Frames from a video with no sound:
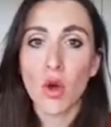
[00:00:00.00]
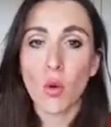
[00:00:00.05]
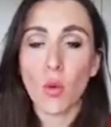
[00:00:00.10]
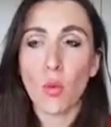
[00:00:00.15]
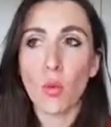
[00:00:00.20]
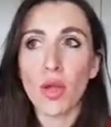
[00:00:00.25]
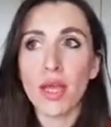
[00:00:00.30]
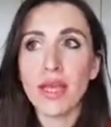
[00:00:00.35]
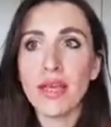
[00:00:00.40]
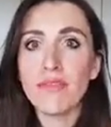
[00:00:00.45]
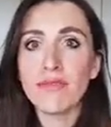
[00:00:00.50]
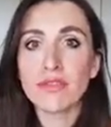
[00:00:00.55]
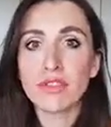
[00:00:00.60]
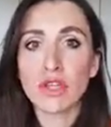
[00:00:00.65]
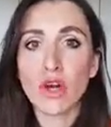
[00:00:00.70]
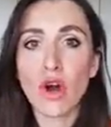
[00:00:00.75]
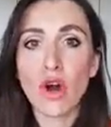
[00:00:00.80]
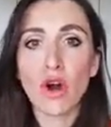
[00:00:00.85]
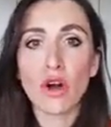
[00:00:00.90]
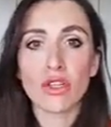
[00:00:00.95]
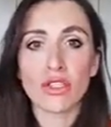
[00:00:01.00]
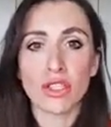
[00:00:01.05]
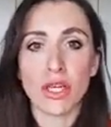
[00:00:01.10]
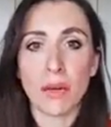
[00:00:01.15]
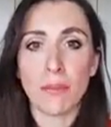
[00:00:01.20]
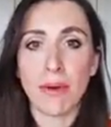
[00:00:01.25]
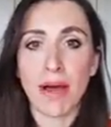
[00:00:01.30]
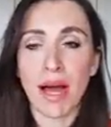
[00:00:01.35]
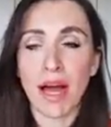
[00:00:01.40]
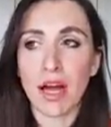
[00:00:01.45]
We've talked
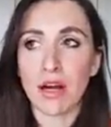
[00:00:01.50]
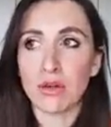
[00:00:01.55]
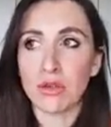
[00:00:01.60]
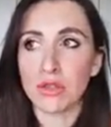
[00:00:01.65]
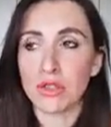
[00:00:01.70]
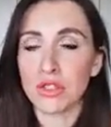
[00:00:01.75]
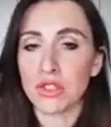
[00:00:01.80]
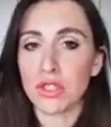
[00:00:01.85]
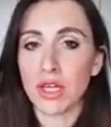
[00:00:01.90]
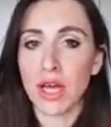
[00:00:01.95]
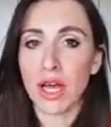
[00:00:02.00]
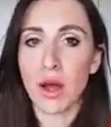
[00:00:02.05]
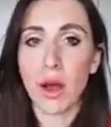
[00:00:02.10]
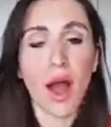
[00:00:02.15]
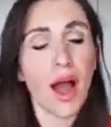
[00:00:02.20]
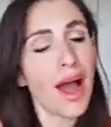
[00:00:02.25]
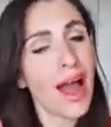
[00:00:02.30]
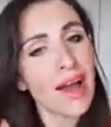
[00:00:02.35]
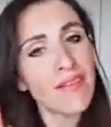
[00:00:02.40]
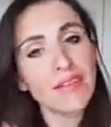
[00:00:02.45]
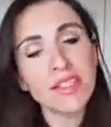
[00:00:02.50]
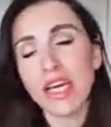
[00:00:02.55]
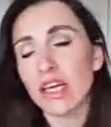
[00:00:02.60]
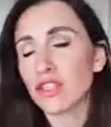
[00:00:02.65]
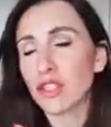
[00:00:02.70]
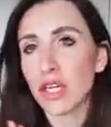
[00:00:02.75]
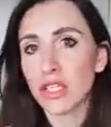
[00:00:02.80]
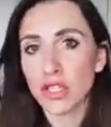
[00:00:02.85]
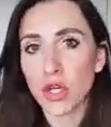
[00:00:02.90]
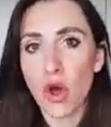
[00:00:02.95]
about, I haven't
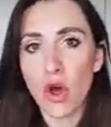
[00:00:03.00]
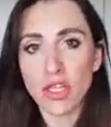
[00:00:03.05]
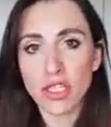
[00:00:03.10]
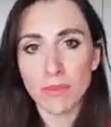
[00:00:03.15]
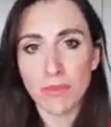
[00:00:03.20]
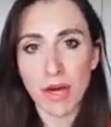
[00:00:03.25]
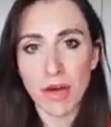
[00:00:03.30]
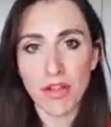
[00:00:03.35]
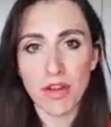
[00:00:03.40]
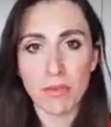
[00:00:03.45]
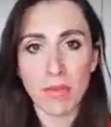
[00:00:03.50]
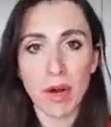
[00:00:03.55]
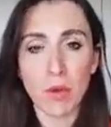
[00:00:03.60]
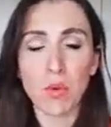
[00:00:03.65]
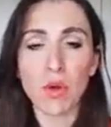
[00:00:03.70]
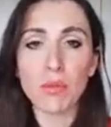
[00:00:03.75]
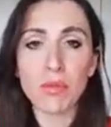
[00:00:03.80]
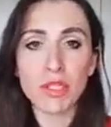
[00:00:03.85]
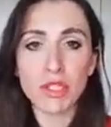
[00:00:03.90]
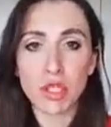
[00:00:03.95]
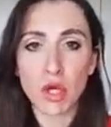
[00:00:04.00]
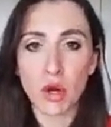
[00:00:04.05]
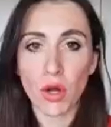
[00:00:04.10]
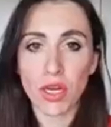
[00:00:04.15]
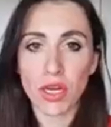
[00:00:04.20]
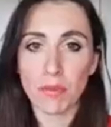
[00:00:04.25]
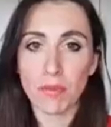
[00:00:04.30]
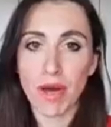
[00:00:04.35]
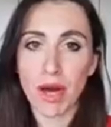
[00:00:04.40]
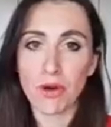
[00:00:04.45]
actually talked about it, but I will be
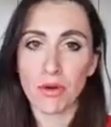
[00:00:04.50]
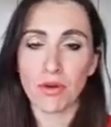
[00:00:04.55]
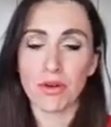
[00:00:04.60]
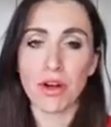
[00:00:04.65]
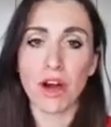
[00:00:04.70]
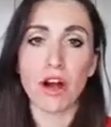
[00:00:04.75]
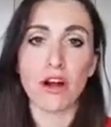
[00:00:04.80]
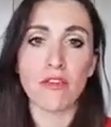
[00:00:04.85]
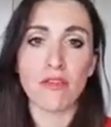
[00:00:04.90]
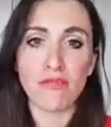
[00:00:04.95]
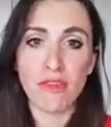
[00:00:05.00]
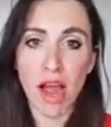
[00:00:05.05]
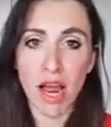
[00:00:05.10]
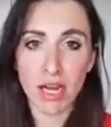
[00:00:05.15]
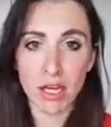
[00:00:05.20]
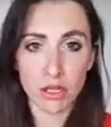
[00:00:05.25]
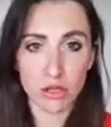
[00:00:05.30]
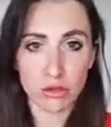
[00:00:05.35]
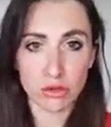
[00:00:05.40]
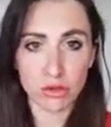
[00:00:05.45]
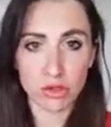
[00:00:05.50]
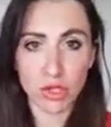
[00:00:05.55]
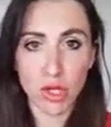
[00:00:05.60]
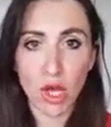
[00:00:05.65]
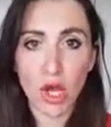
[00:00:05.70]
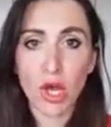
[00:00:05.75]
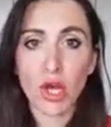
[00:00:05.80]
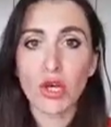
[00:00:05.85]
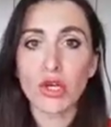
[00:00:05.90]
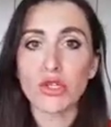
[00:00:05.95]
talking about it, our values.
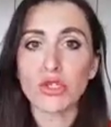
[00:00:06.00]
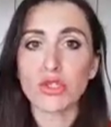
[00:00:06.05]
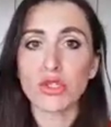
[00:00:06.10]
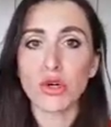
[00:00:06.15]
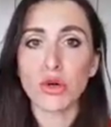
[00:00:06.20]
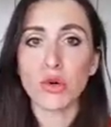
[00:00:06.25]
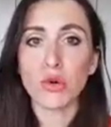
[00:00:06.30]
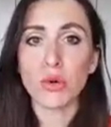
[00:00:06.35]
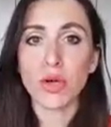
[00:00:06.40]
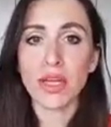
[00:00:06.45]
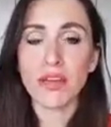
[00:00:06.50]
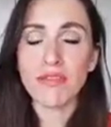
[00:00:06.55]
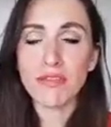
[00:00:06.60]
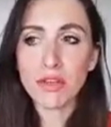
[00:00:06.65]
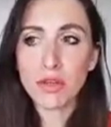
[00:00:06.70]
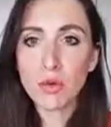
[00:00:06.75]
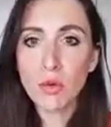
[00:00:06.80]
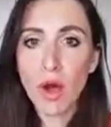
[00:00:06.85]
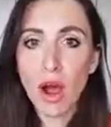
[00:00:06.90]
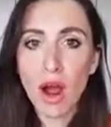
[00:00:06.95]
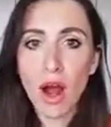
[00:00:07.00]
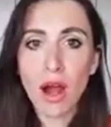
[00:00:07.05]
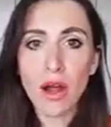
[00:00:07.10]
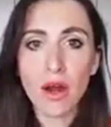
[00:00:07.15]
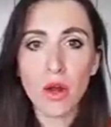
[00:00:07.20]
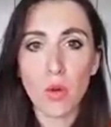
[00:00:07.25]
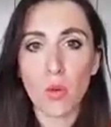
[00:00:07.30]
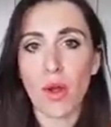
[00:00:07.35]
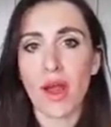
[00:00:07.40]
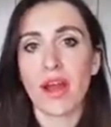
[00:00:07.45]
So if you
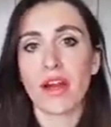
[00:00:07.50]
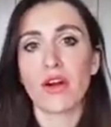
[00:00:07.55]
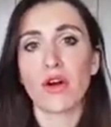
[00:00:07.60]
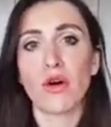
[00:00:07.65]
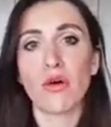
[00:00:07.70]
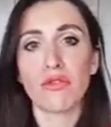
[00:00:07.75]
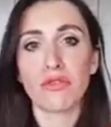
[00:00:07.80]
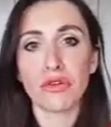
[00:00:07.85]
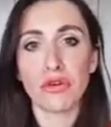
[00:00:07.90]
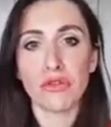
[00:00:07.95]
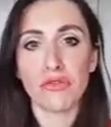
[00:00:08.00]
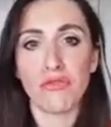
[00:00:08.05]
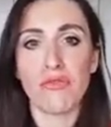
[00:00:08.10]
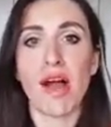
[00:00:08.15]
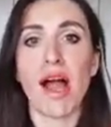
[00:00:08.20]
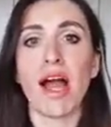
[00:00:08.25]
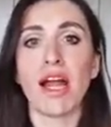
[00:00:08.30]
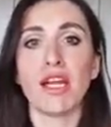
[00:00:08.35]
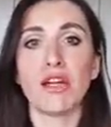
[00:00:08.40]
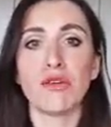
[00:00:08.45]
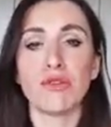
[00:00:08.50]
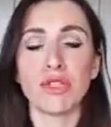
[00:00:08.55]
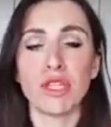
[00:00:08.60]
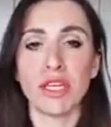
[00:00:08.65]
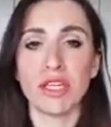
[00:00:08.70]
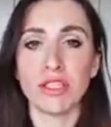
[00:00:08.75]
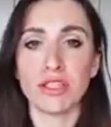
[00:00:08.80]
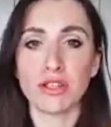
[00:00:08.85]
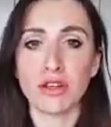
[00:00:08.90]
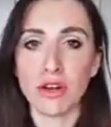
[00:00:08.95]
are aware of your values
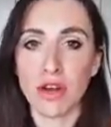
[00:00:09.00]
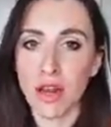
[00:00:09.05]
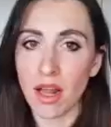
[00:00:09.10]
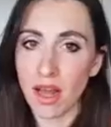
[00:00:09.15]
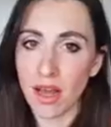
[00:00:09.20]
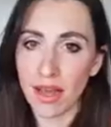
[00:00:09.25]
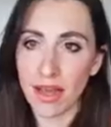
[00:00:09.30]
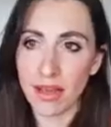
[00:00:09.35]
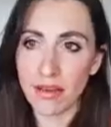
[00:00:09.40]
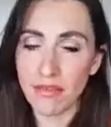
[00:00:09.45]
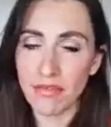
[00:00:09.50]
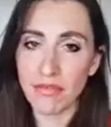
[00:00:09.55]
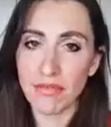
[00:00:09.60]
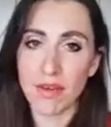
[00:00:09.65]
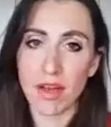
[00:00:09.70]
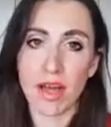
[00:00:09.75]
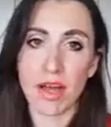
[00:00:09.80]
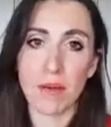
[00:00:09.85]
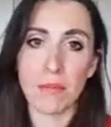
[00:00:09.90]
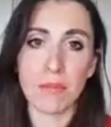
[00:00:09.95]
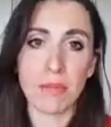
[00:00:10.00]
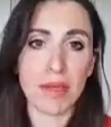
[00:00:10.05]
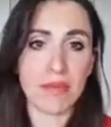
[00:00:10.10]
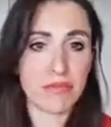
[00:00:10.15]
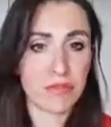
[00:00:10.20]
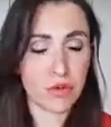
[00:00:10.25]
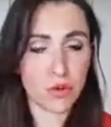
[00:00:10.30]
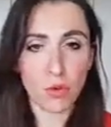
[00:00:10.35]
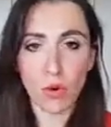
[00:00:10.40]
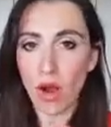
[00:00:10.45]
in your life,
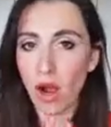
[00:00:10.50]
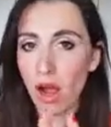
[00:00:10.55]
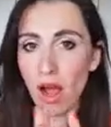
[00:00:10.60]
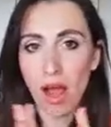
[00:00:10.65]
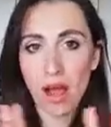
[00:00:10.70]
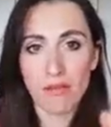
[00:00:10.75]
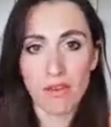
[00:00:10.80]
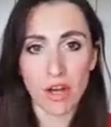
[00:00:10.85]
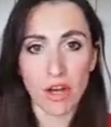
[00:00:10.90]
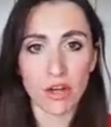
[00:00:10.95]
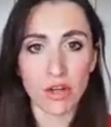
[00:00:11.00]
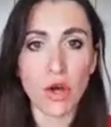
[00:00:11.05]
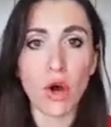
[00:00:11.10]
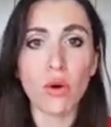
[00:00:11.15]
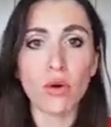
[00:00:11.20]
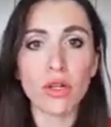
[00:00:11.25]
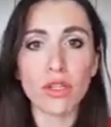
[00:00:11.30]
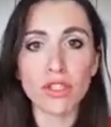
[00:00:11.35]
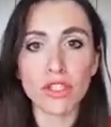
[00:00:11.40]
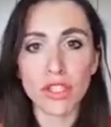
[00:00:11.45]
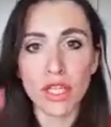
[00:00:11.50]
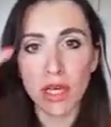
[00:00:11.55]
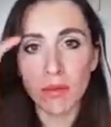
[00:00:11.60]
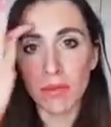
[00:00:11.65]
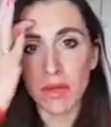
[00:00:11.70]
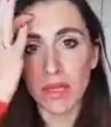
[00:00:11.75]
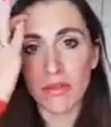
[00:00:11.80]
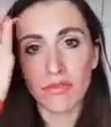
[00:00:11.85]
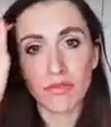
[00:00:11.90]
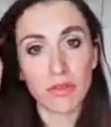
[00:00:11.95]
if you have acknowledged
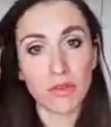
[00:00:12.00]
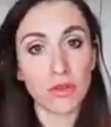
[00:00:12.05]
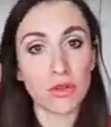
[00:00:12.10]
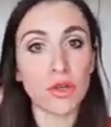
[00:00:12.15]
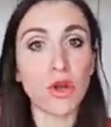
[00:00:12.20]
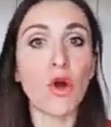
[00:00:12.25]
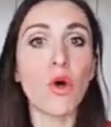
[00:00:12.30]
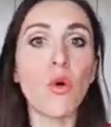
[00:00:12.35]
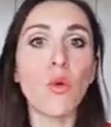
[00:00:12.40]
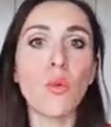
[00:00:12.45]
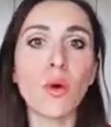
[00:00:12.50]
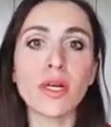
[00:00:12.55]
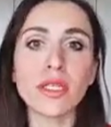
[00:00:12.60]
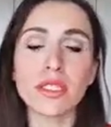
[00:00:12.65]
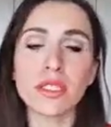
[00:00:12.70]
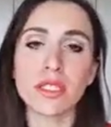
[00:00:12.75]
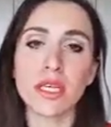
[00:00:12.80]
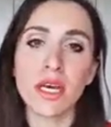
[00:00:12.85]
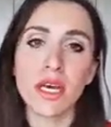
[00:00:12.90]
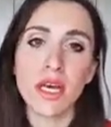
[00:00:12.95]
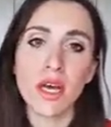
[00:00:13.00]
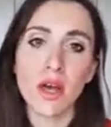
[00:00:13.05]
them, if you know what